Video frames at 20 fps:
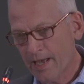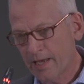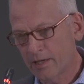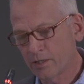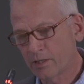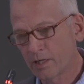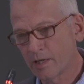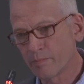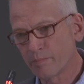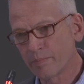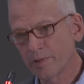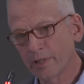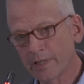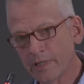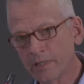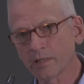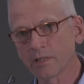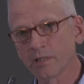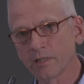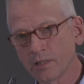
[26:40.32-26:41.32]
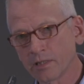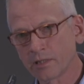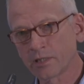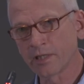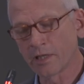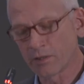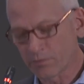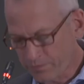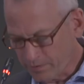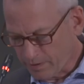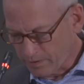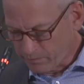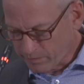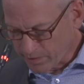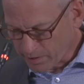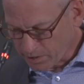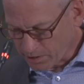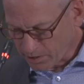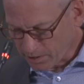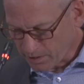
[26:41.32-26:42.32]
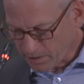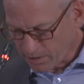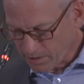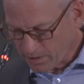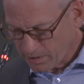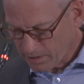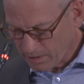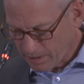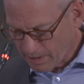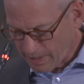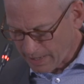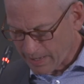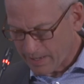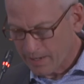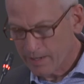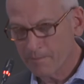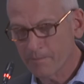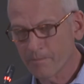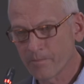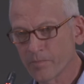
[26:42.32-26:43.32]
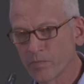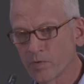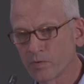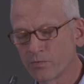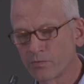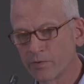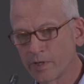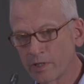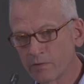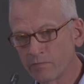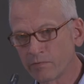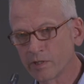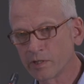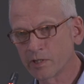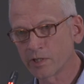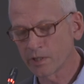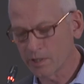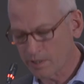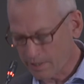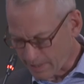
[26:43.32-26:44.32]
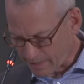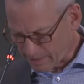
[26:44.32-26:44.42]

and complete self invention, reinvention,